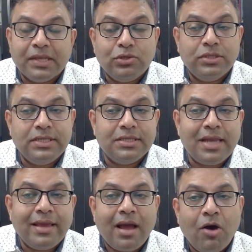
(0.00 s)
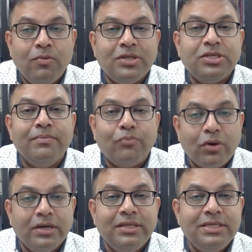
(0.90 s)
So, this is like how much
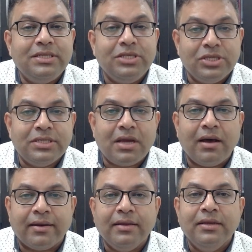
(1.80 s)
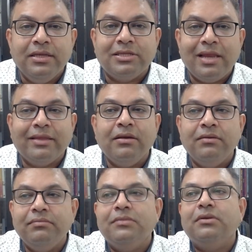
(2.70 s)
important these teachings are. It's like
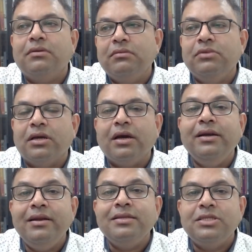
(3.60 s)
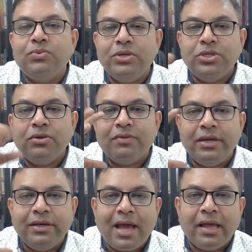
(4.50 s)
the condensed version of the
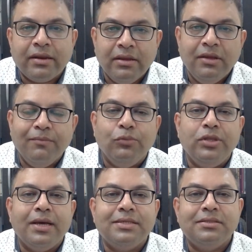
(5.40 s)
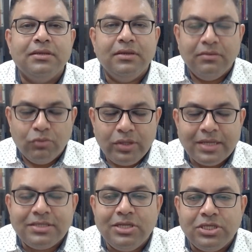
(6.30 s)
entire Buddha's
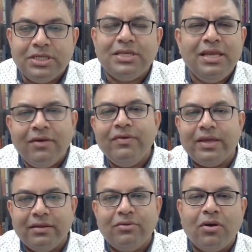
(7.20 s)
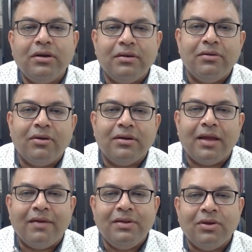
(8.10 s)
teachings, in a way, not
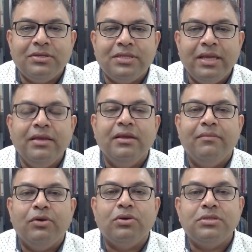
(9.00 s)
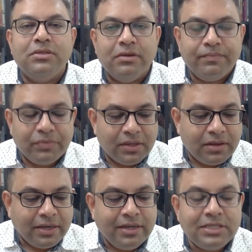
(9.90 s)
I will not say, because the
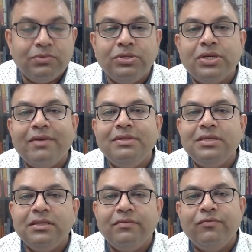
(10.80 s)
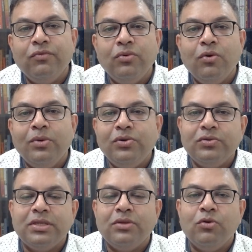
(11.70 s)
condensed version, I will say the Four Noble
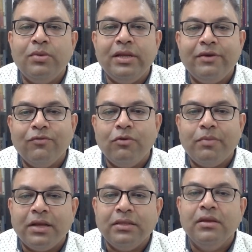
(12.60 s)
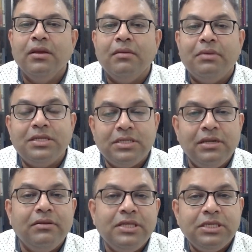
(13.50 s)
Truths and the Noble Eightfold Path, but
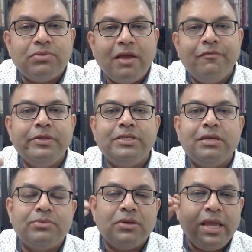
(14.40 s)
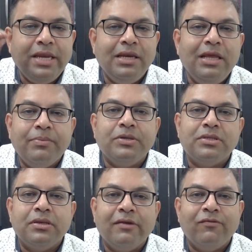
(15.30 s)
still these five precepts any lay
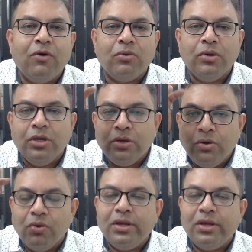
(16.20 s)
person can follow. No